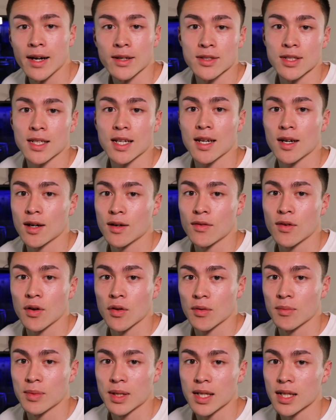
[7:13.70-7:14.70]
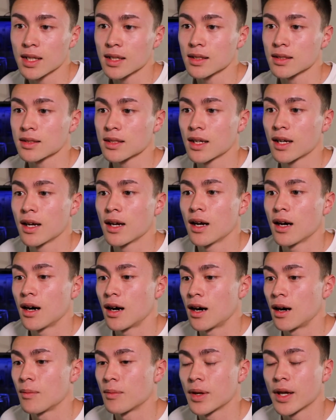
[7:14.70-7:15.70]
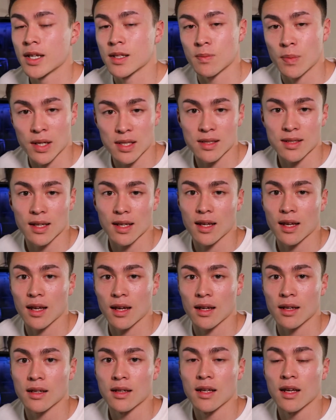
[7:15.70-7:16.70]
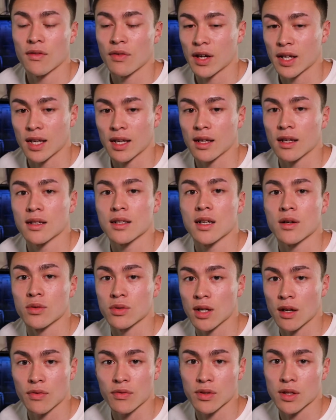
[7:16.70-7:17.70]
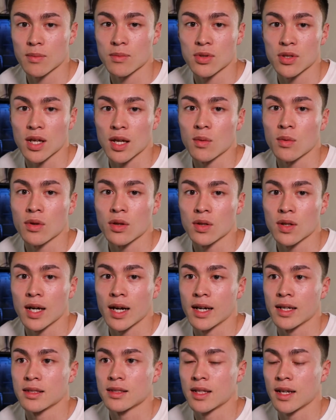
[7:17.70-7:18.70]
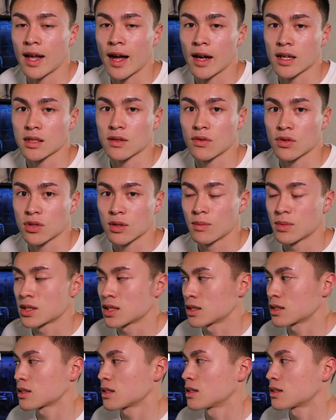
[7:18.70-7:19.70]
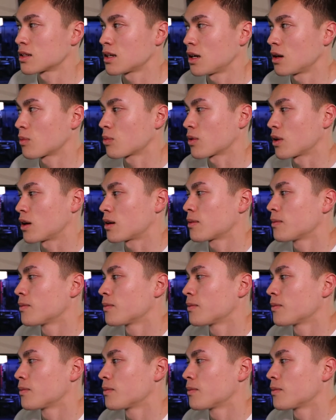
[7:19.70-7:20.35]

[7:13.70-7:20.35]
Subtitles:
take care of all the meetings as best as I can. If I can't, I will definitely communicate with you guys and ask for some assistance and help there.